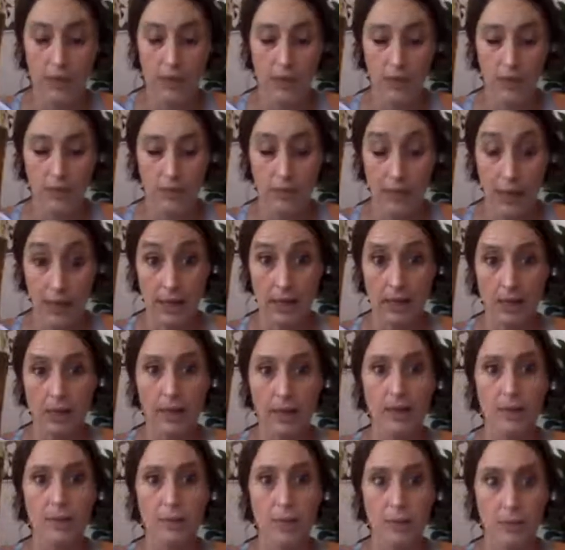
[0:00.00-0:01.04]
right?
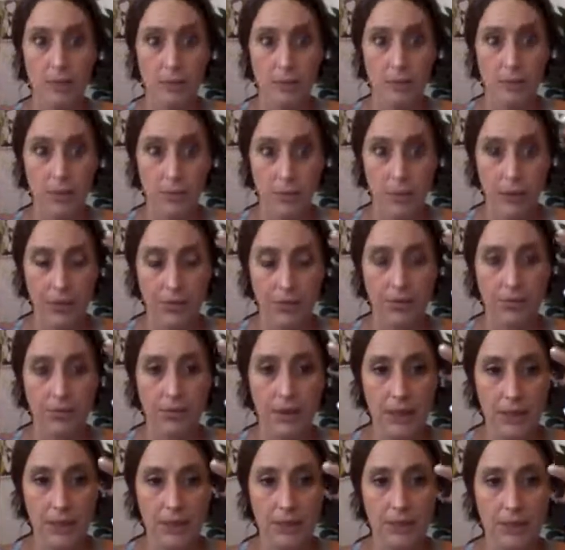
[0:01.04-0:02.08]
The
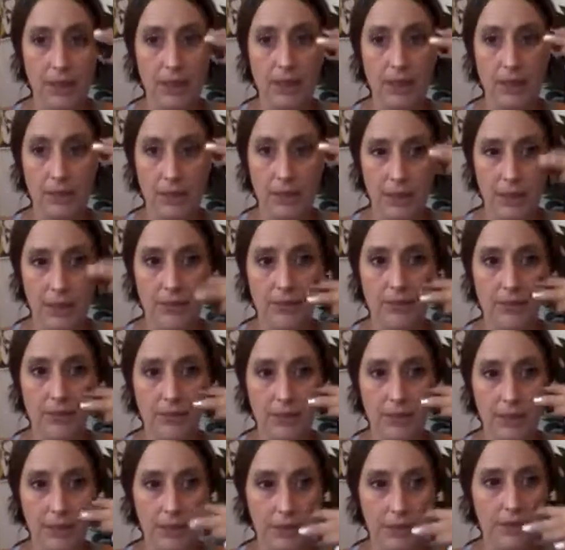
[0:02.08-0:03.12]
3D
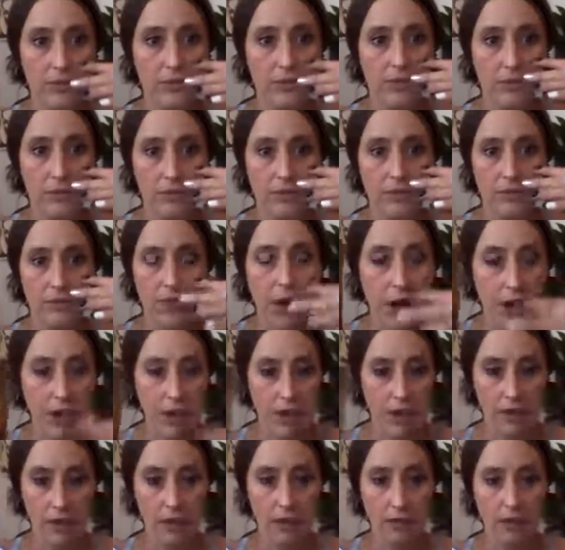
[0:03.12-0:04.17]
is
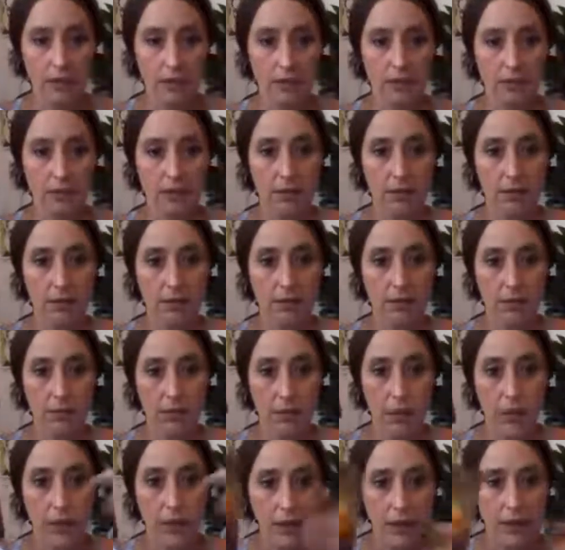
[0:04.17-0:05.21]
falling
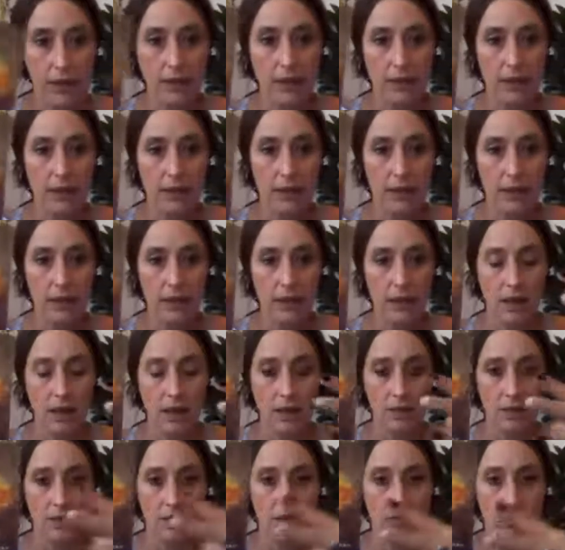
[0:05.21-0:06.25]
quickly. And
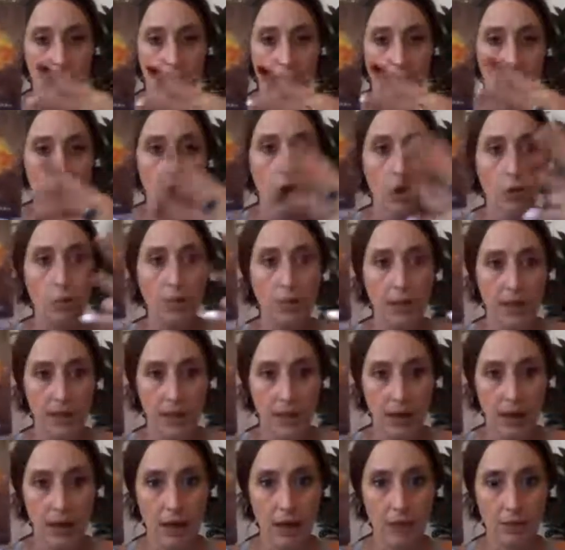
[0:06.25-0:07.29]
so we're opening
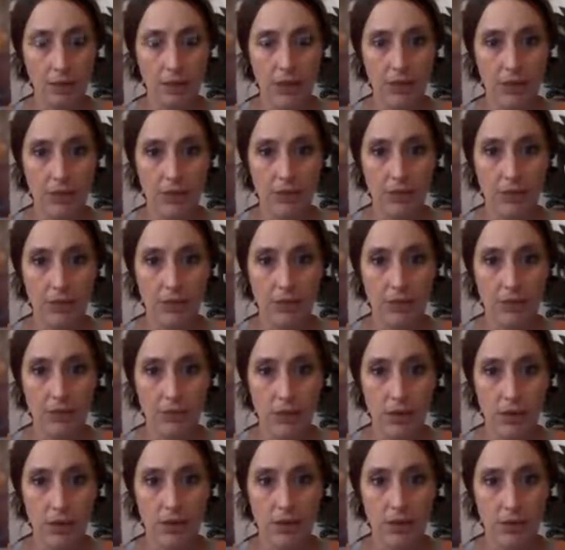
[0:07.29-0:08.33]
up into this
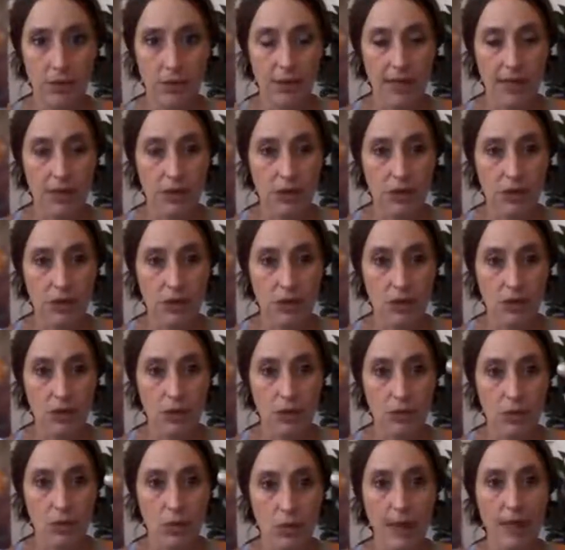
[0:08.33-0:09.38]
4th dimensional
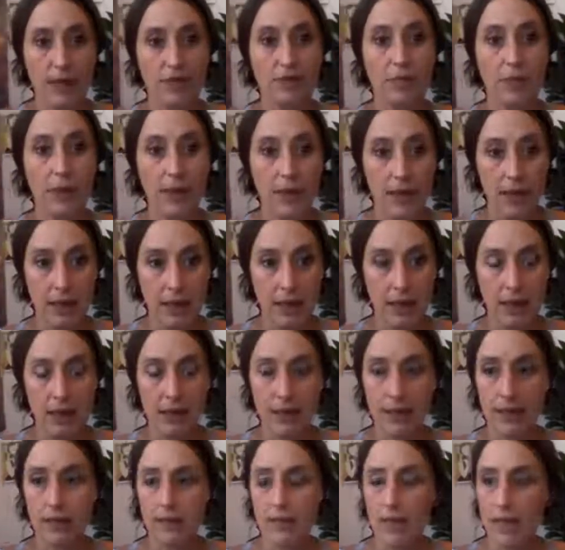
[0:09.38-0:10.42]
way of being and
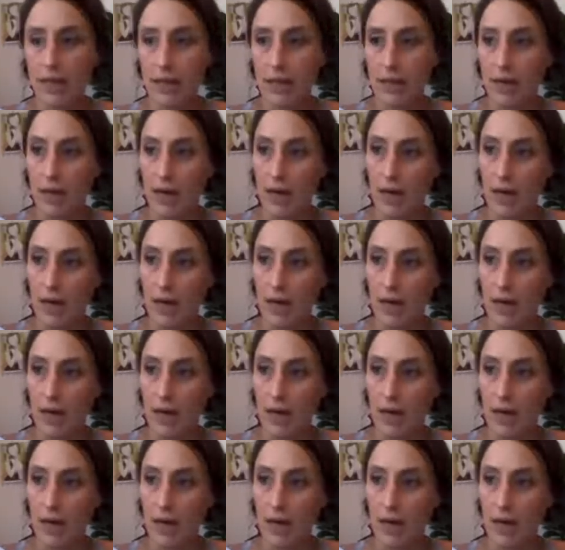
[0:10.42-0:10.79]
living.